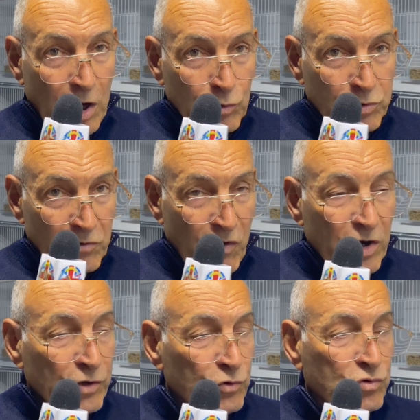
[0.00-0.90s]
out the
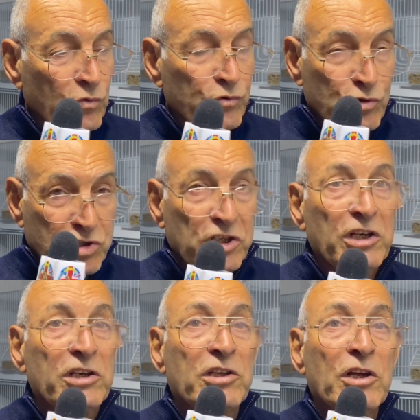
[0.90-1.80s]
values of your
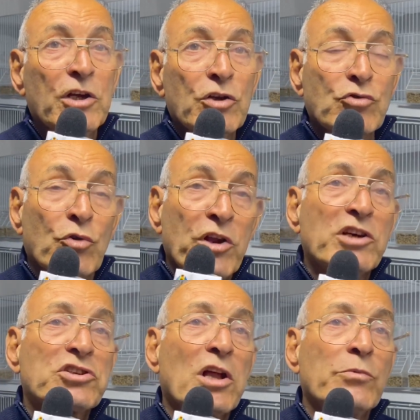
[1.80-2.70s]
seed so
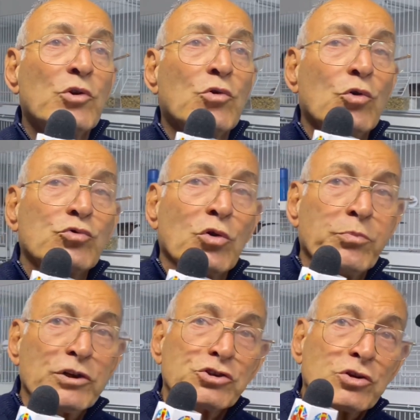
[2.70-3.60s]
next time you go to a
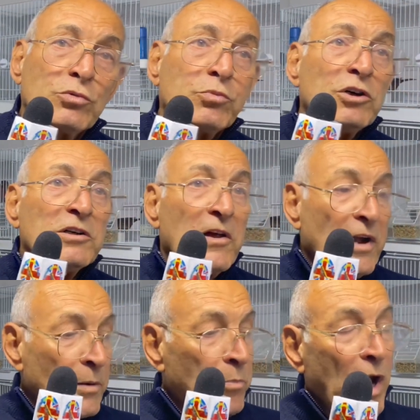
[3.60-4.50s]
pet shop
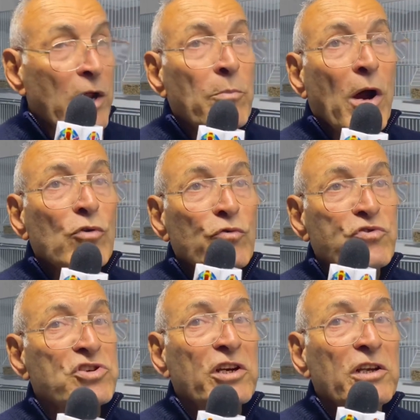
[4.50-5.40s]
and buy a bag of
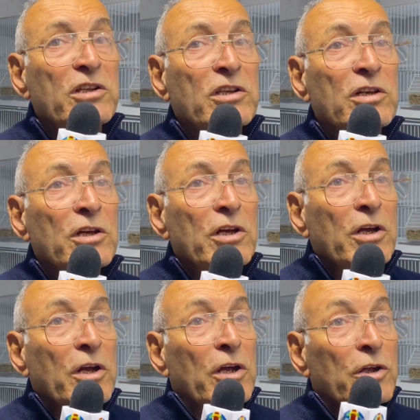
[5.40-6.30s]
seed,
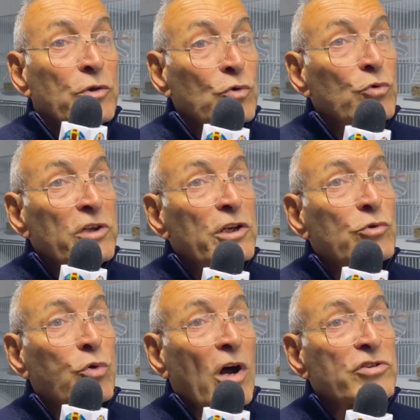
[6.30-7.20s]
you
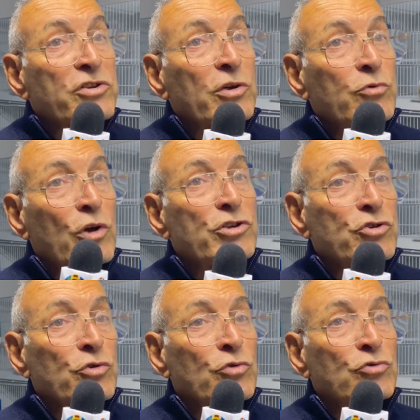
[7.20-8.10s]
need to ask the
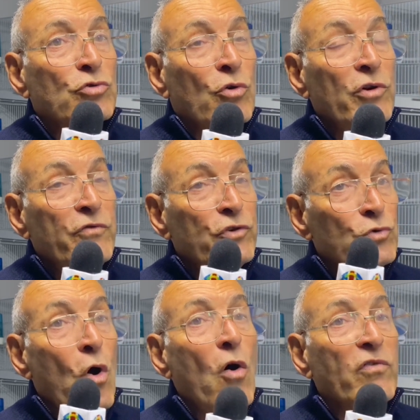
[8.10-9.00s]
questions, or if you
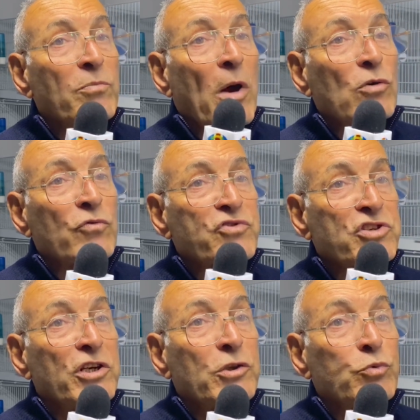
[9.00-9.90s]
know of a bag of
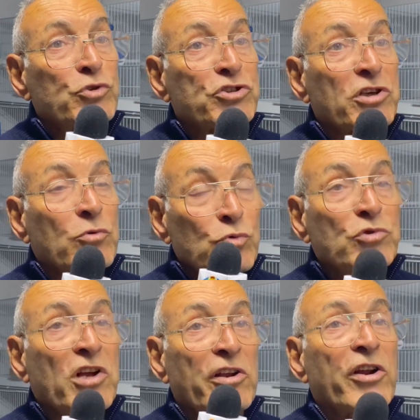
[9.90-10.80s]
seed which is a
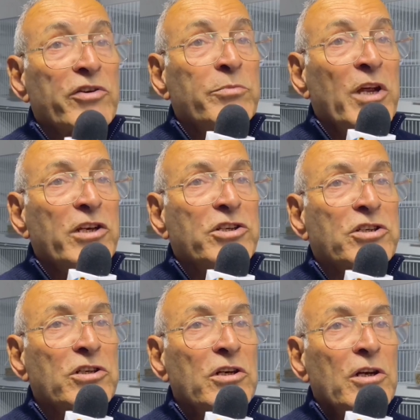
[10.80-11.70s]
good canary
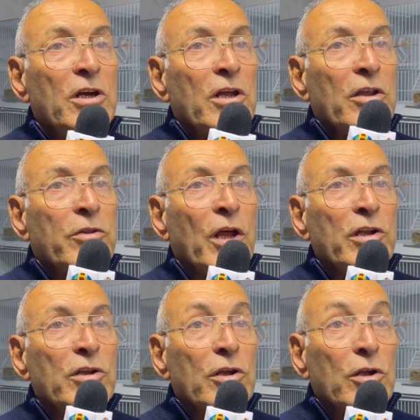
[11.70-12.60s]
mix,
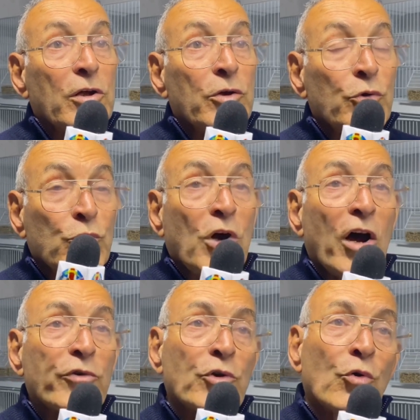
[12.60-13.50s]
then you
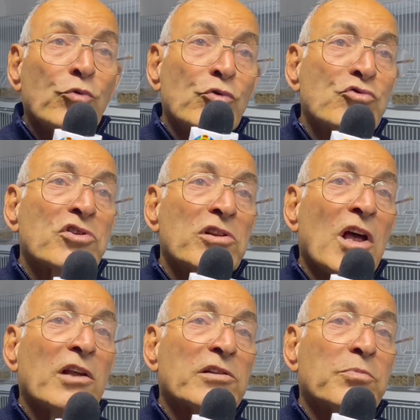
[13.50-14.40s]
carry on using
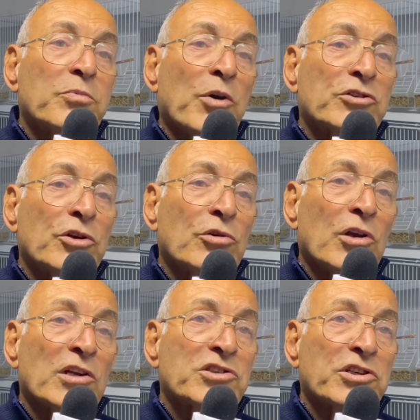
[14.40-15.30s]
that
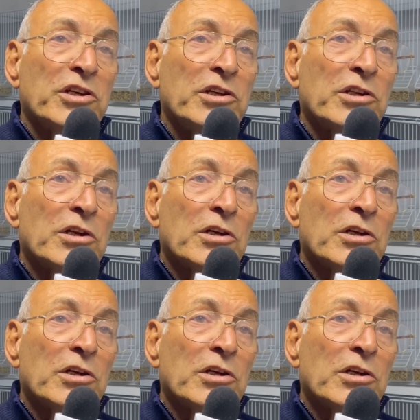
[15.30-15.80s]
particular seed